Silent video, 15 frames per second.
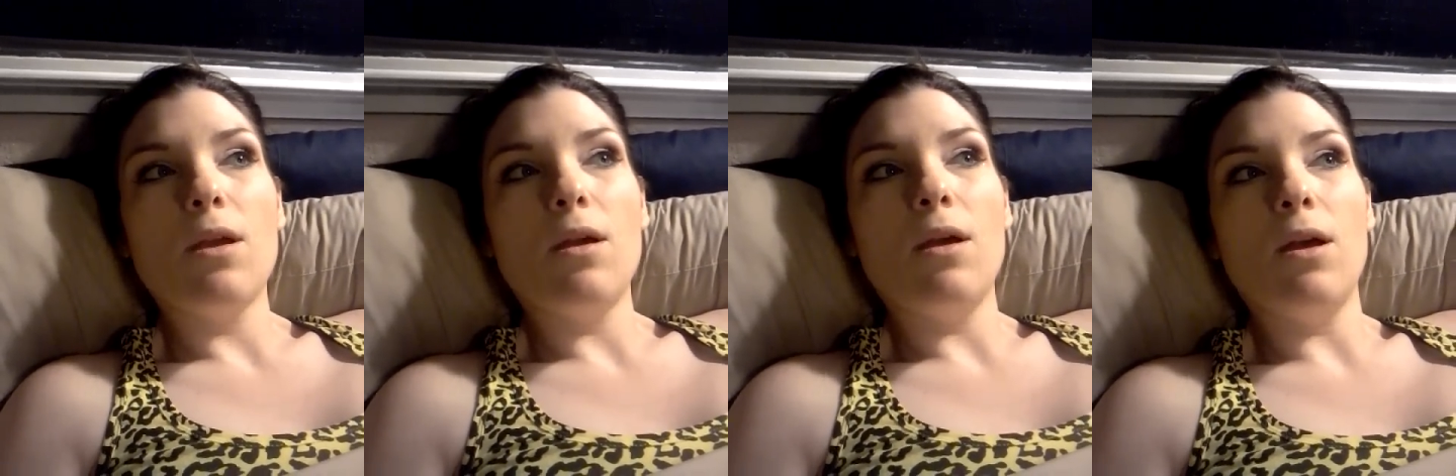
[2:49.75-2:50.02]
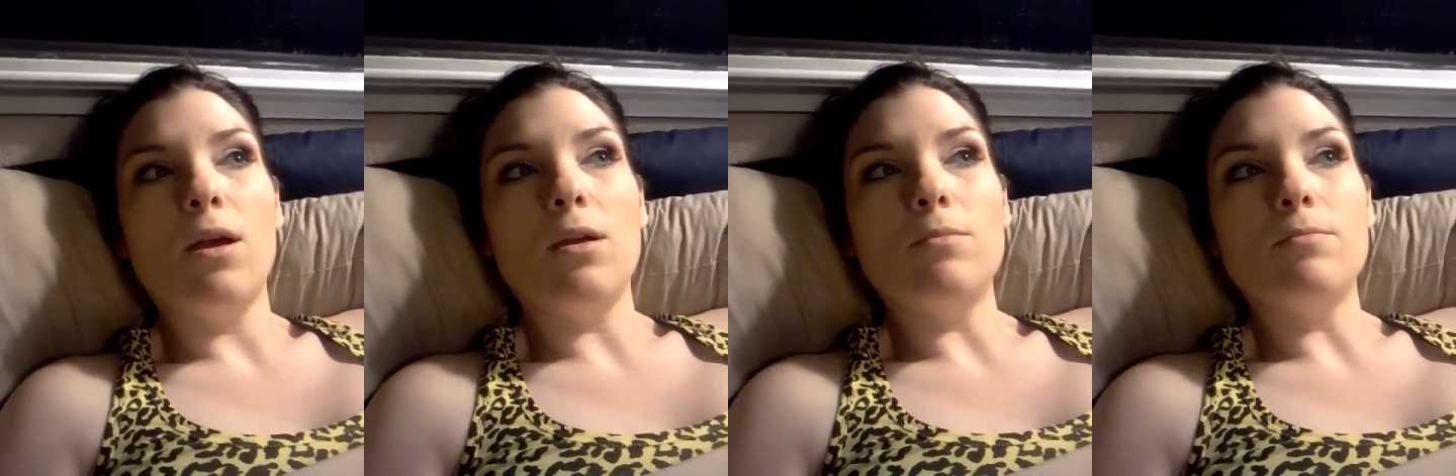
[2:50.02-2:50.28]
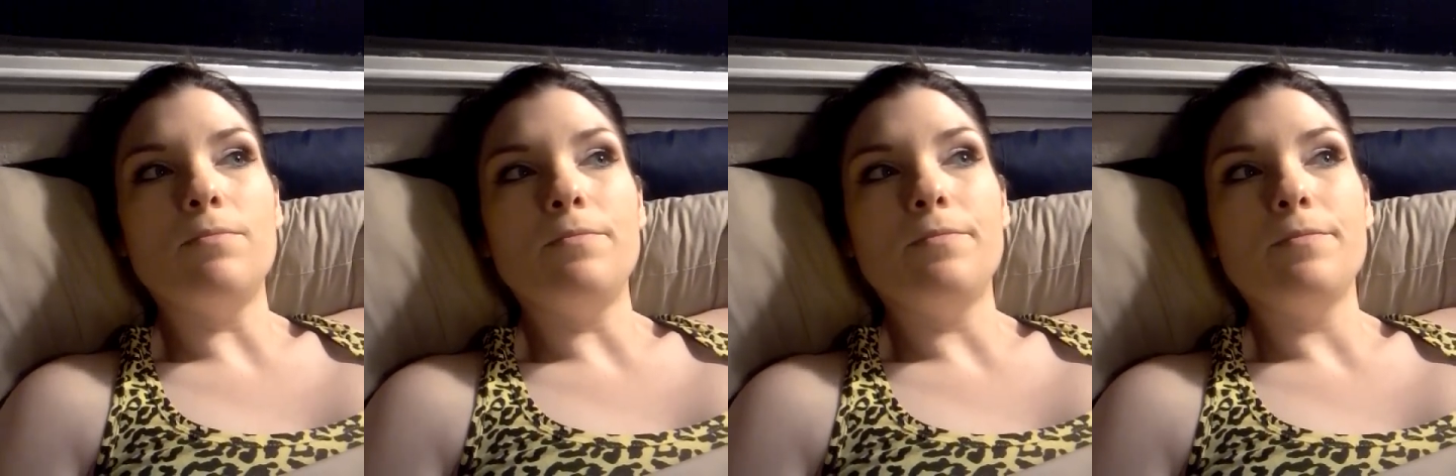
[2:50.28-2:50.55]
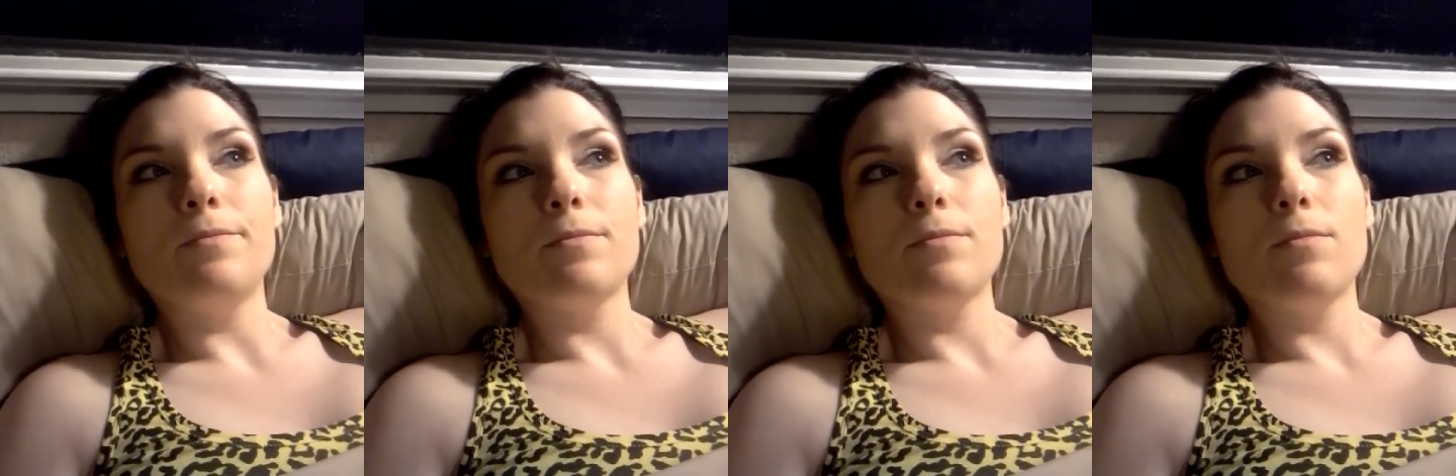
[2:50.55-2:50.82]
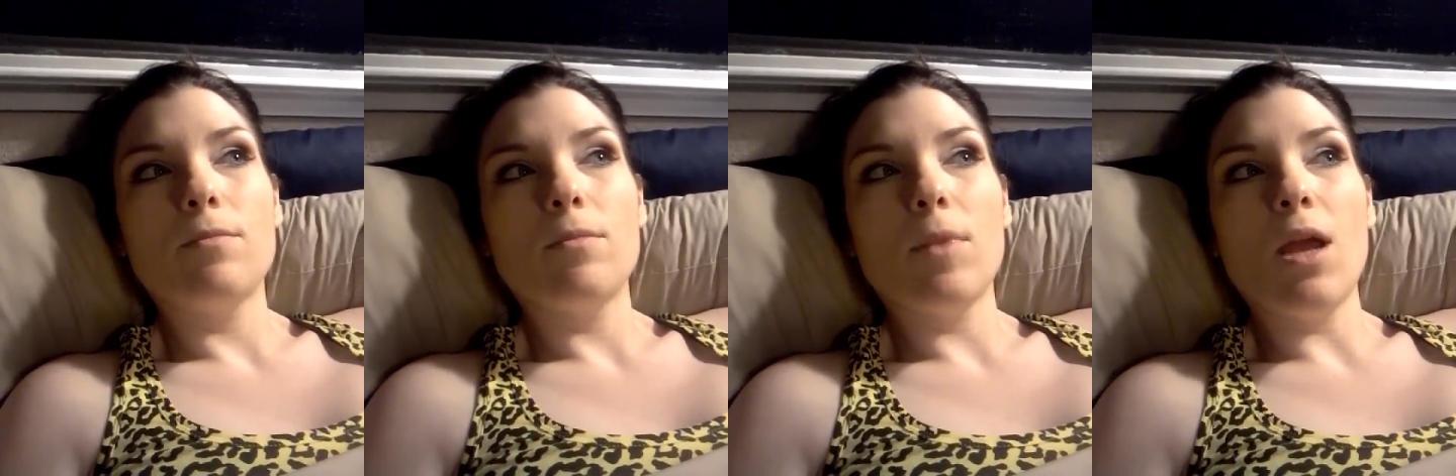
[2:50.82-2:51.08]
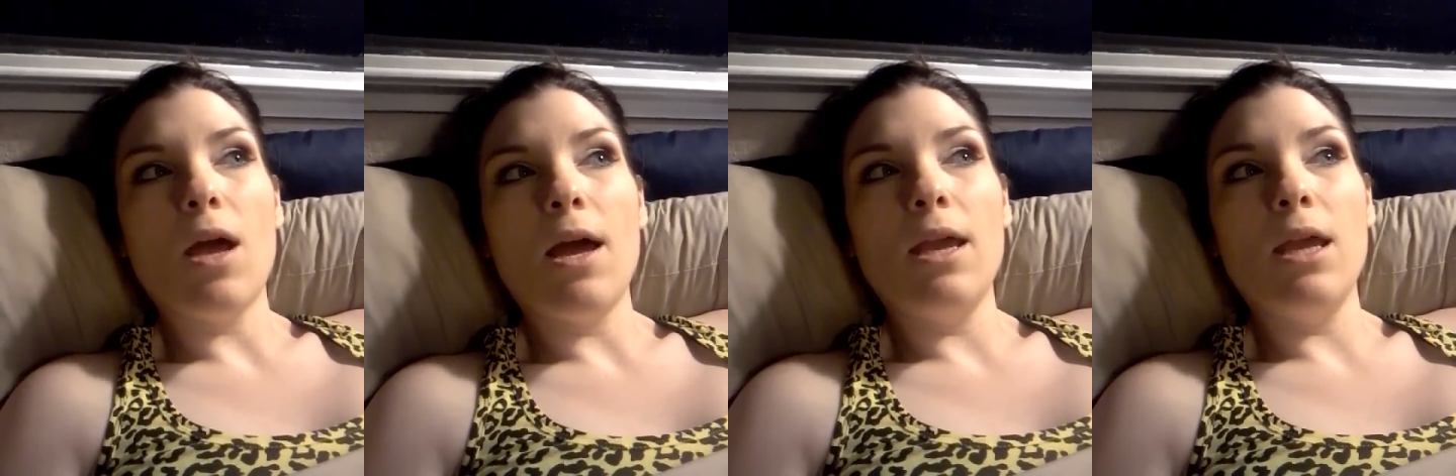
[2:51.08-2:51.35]
I
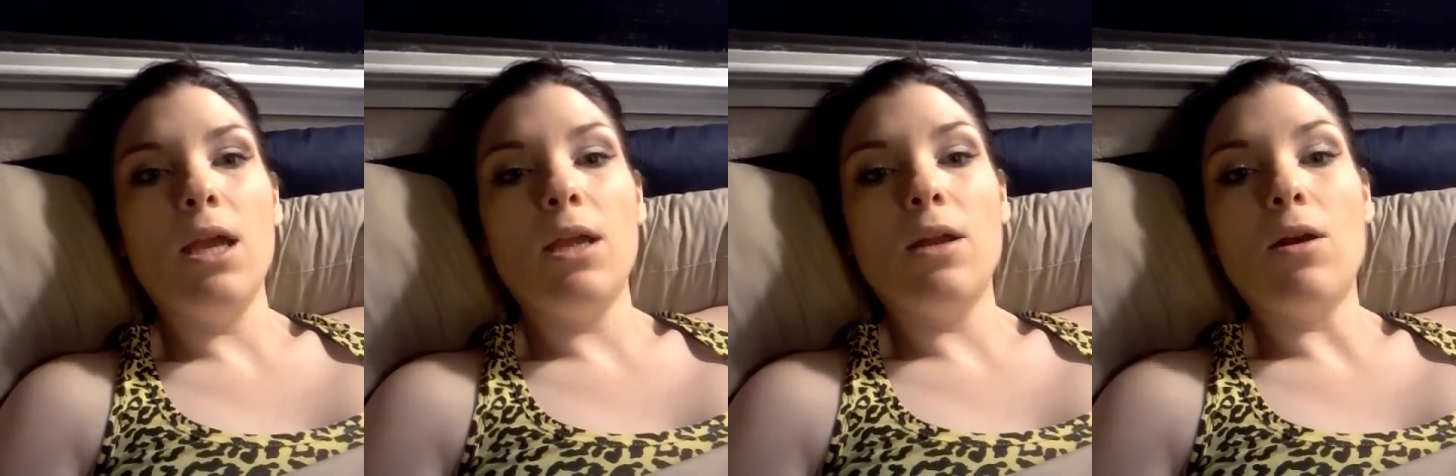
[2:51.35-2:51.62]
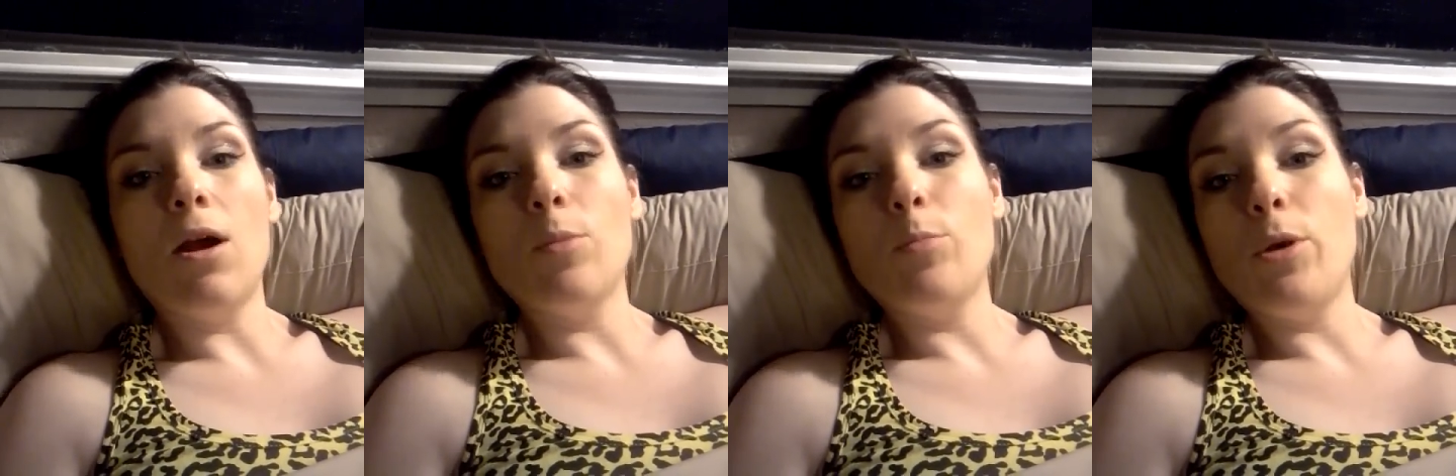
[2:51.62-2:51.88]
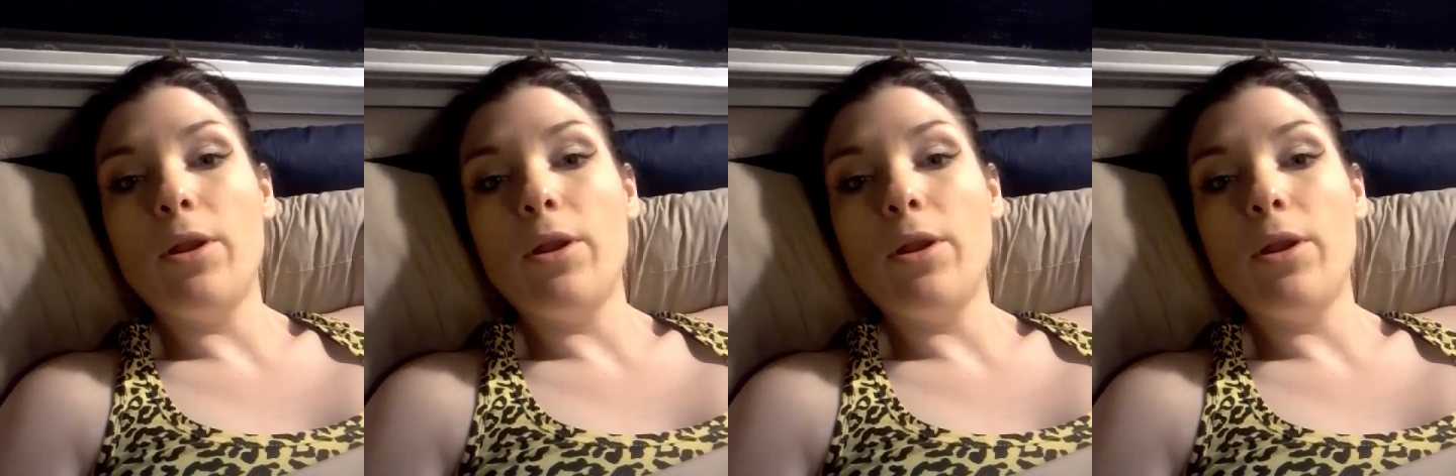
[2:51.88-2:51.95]
eat hard